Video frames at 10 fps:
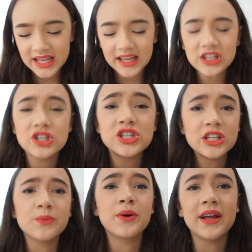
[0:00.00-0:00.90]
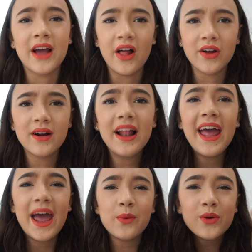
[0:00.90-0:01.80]
I think it's just such a pretty color
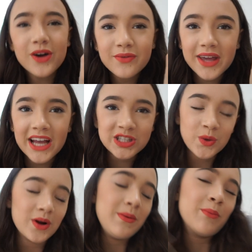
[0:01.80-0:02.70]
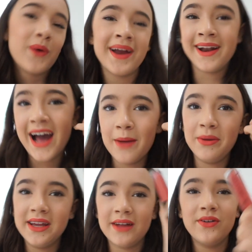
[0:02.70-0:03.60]
and when you're on vacation you want to be bright and
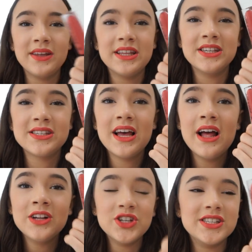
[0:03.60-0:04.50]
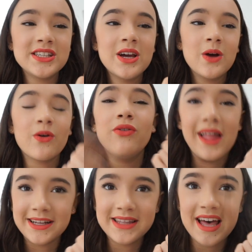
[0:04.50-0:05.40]
happy and I feel like this just
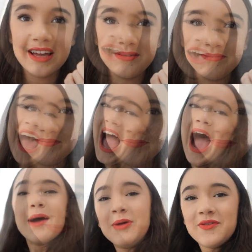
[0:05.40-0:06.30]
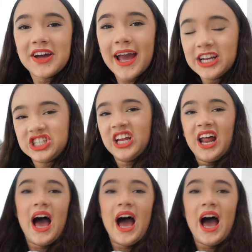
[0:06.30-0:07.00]
reflects that happy vacation!